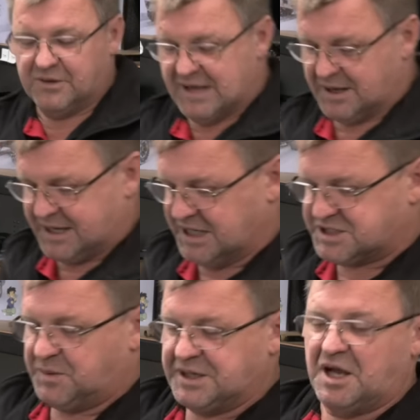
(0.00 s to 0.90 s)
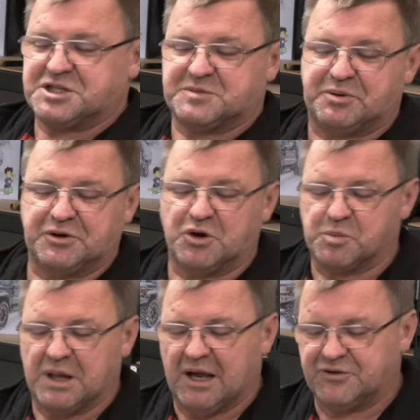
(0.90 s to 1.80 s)
our kits, we don't just put
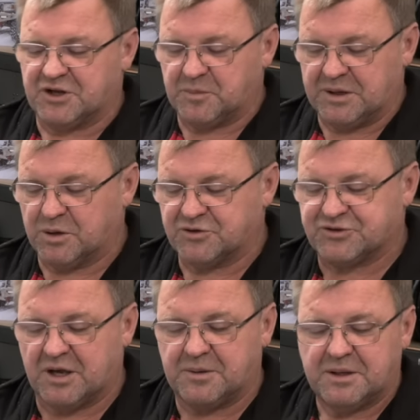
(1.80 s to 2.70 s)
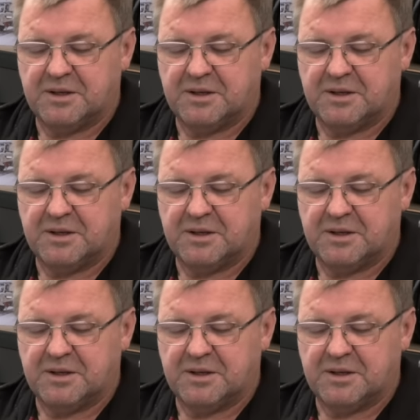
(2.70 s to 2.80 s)
normal hose on it. We also